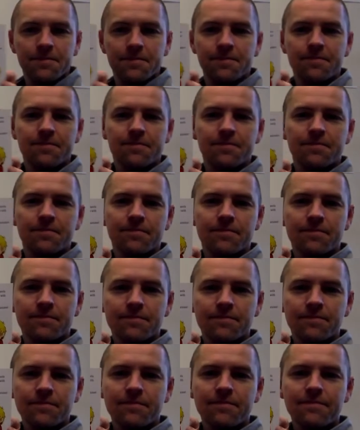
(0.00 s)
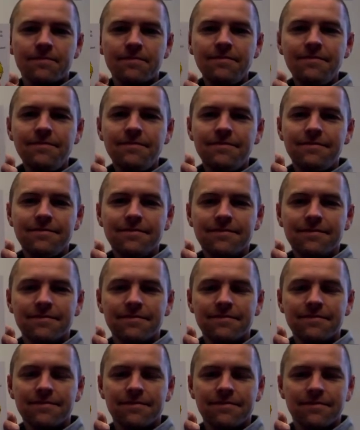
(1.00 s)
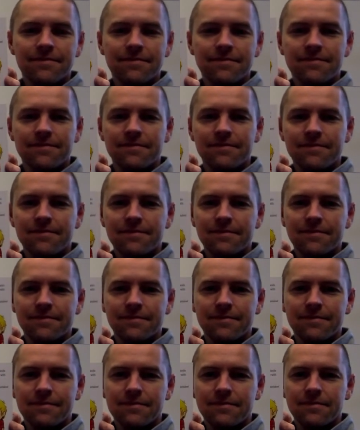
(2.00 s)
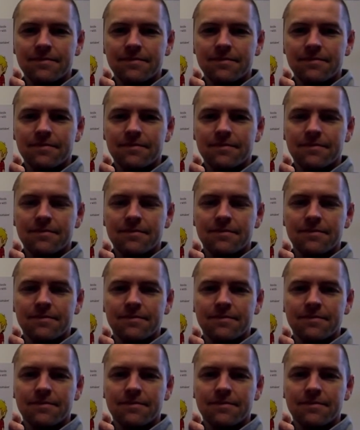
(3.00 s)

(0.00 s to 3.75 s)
No one is speaking in this clip.